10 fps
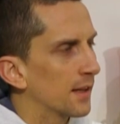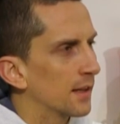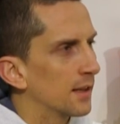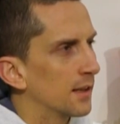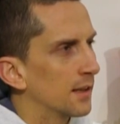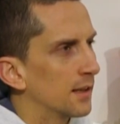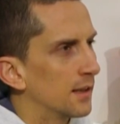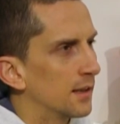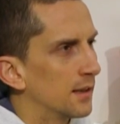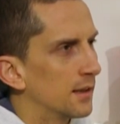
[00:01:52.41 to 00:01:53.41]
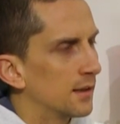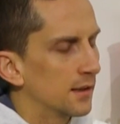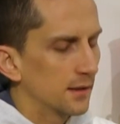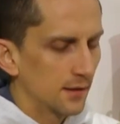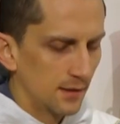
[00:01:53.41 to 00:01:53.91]

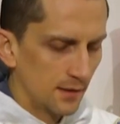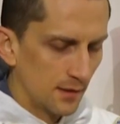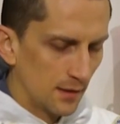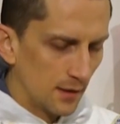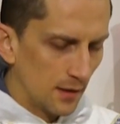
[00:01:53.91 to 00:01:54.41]
(silence)